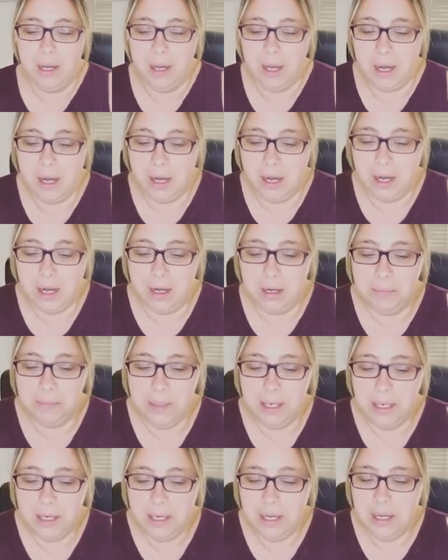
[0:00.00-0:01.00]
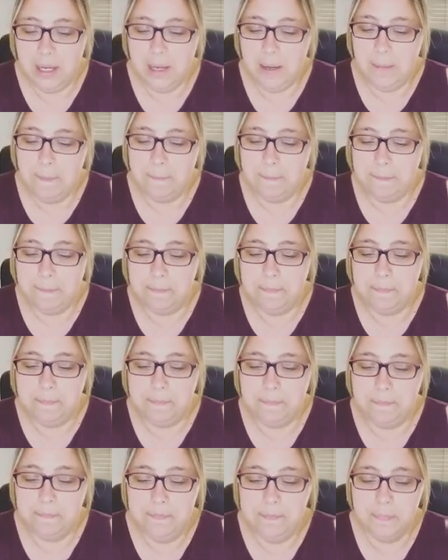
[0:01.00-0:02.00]

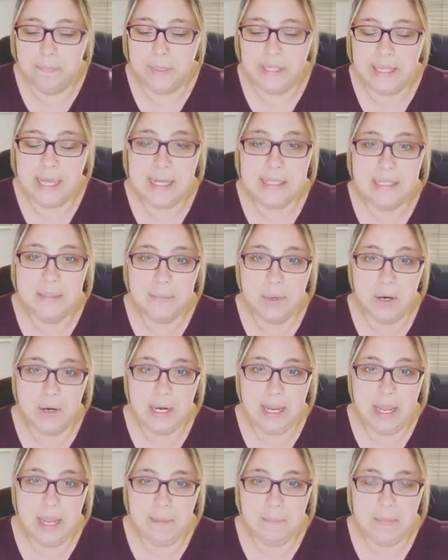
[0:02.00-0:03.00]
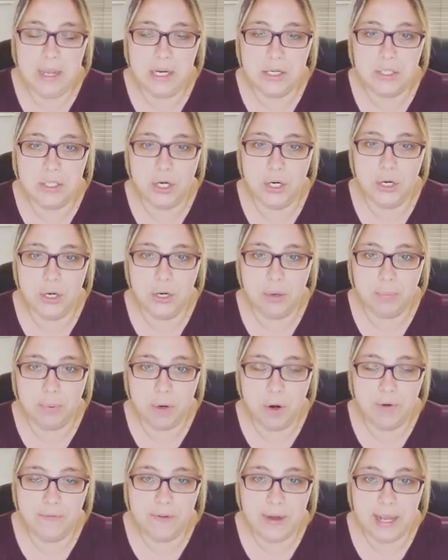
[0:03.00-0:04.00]
But that's about it. Make sure your
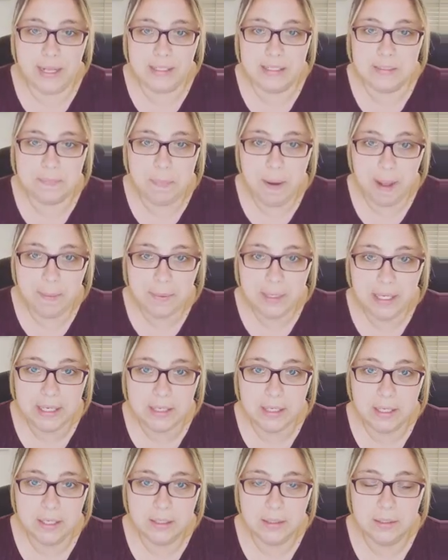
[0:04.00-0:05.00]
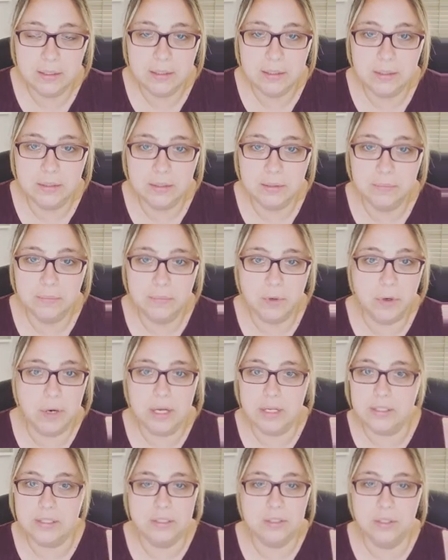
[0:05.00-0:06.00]
profile is public, or
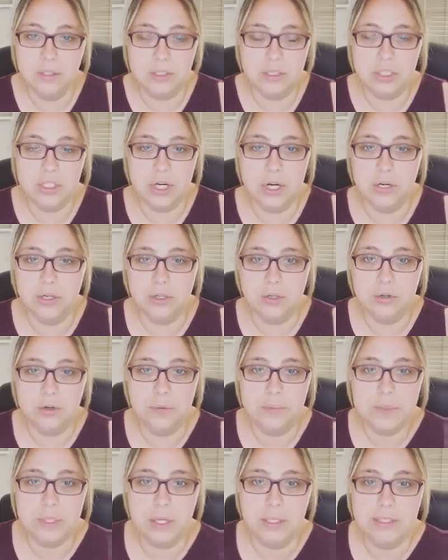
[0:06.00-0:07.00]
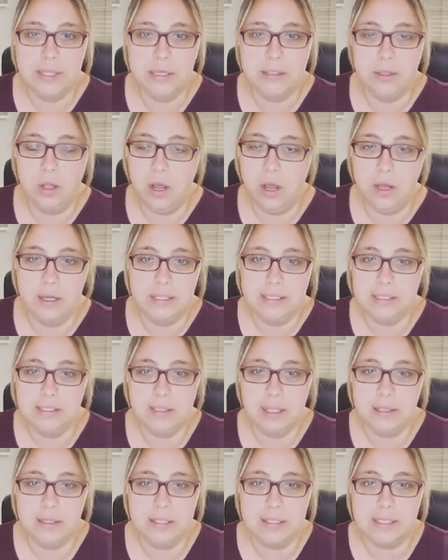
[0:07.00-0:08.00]
else you can share into groups all day long.
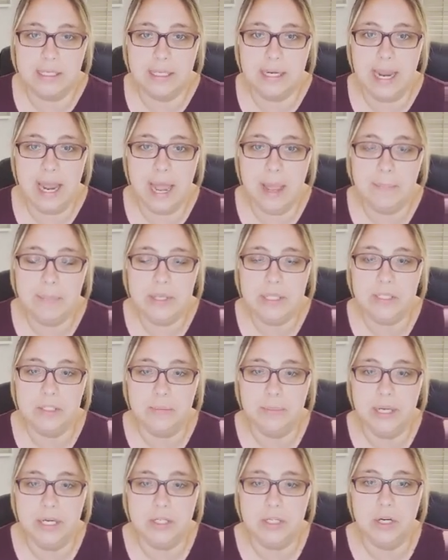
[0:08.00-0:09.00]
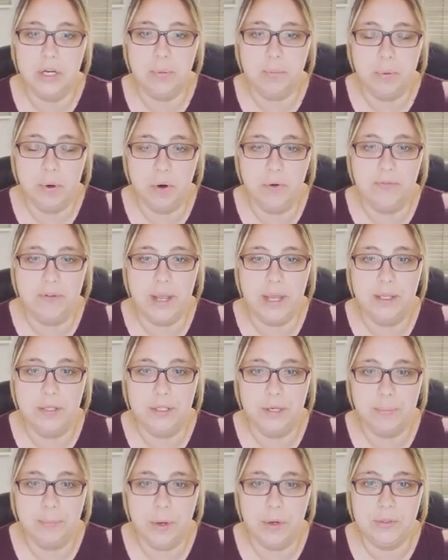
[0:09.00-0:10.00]
Nothing's going to happen. So make sure your profile and
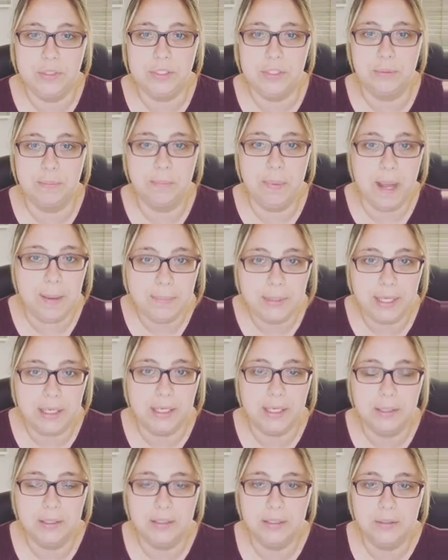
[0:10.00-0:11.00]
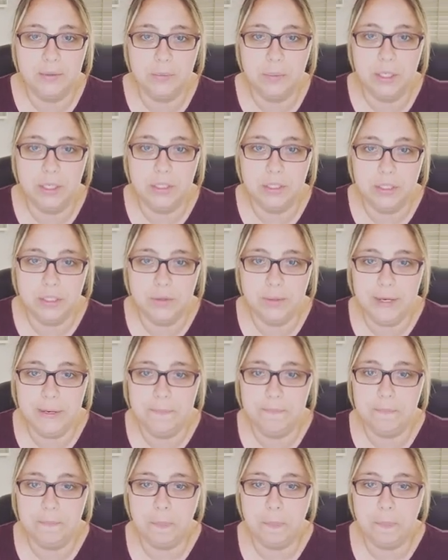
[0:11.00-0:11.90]
your posts are public when you do it,